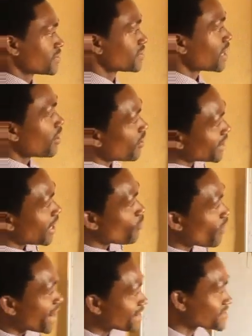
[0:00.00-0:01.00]
There are
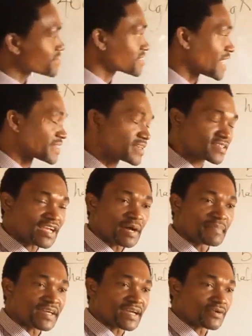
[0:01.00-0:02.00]
other ways that this
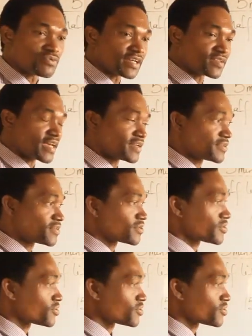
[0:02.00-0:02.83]
can be calculated